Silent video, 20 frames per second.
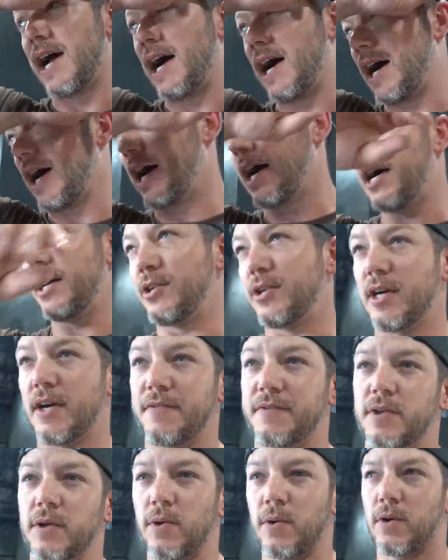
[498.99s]
Uh, you
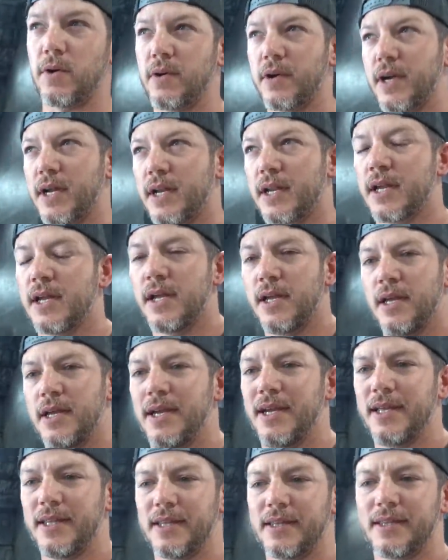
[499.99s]
have to order it
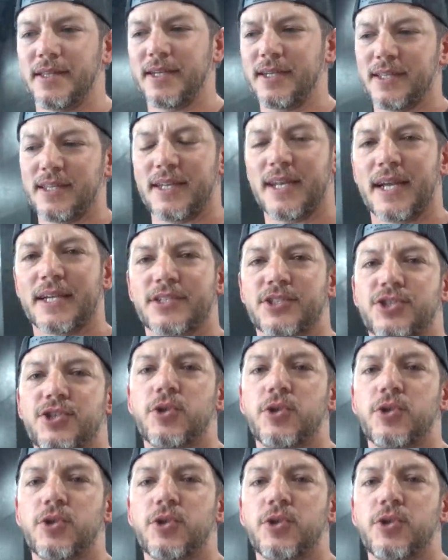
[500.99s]
i think, in the next